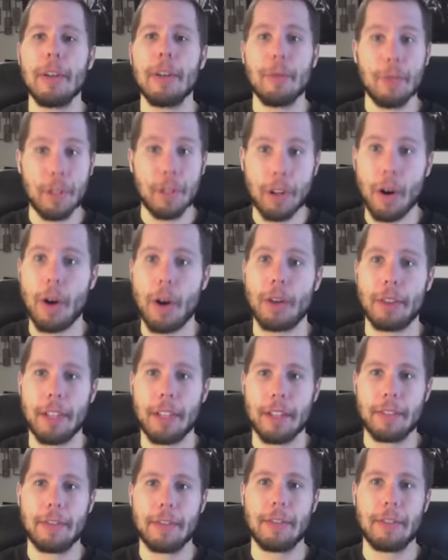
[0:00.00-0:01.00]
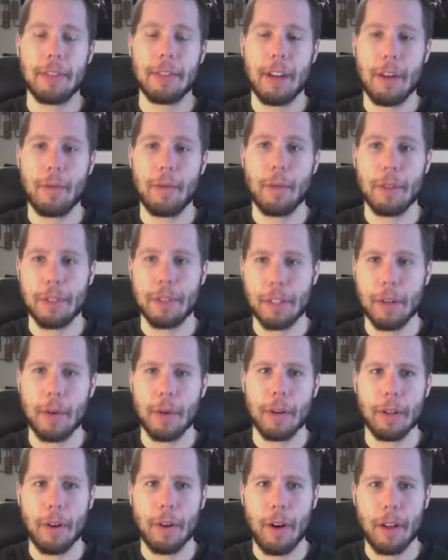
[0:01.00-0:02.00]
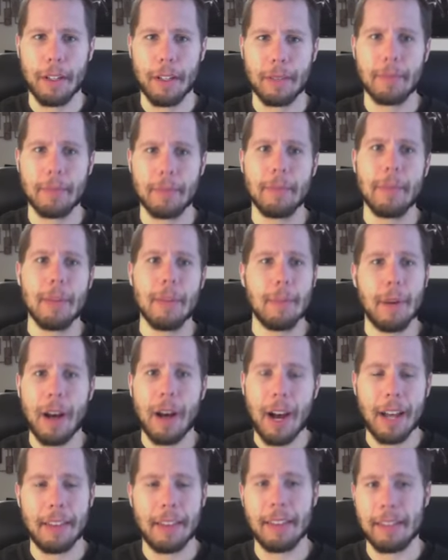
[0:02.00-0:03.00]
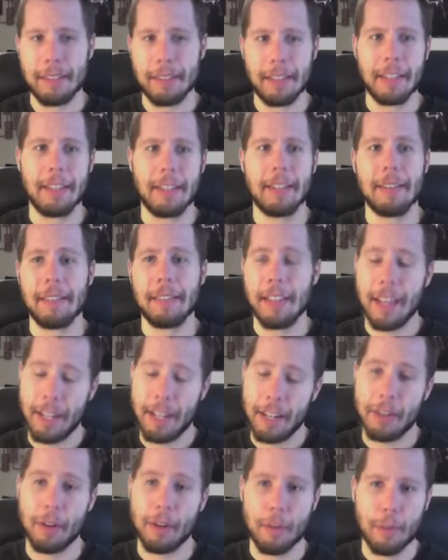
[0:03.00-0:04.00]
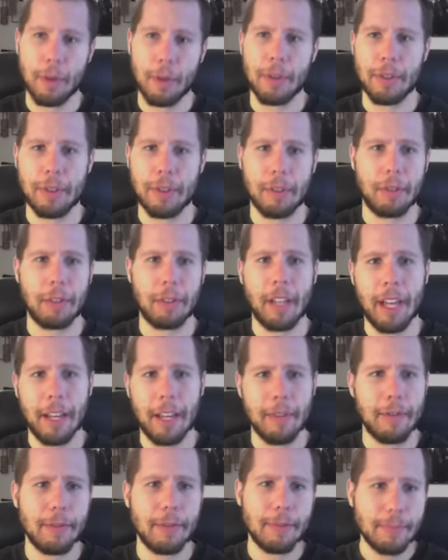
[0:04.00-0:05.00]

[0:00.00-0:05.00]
regardless of what's going on behind the scenes and in her personal life.